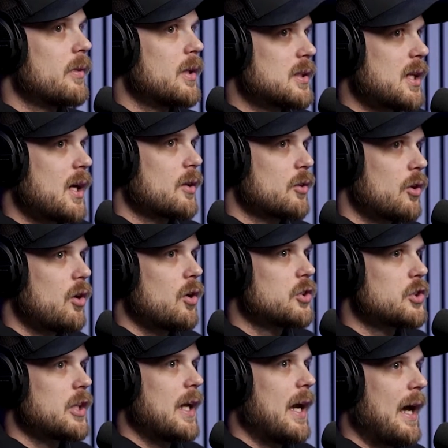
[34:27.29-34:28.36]
The
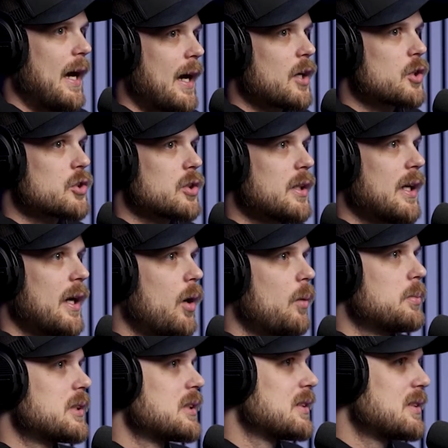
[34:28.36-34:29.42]
technology actually
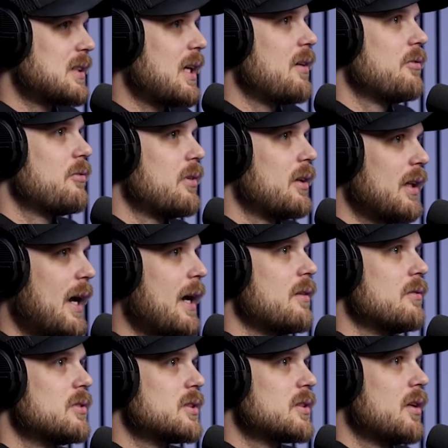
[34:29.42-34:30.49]
helps save
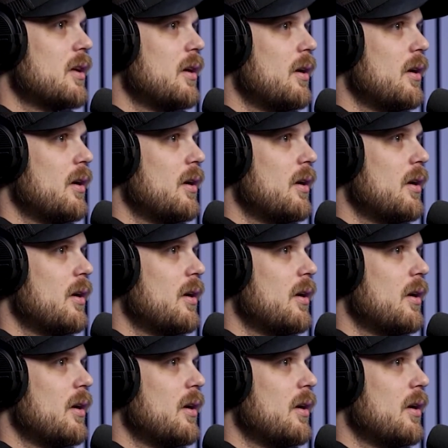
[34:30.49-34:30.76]
lives